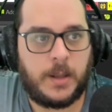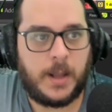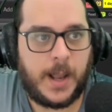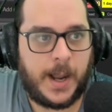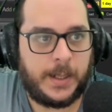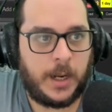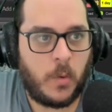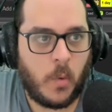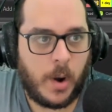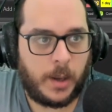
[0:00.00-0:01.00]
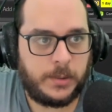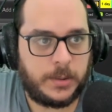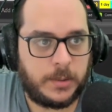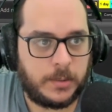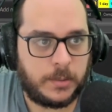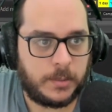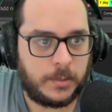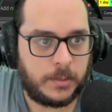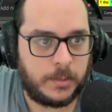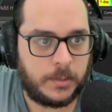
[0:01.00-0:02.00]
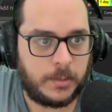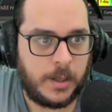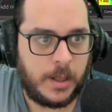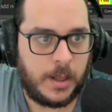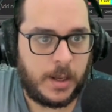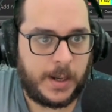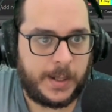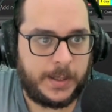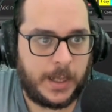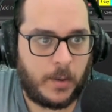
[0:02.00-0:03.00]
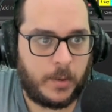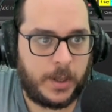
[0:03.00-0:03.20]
And I want, now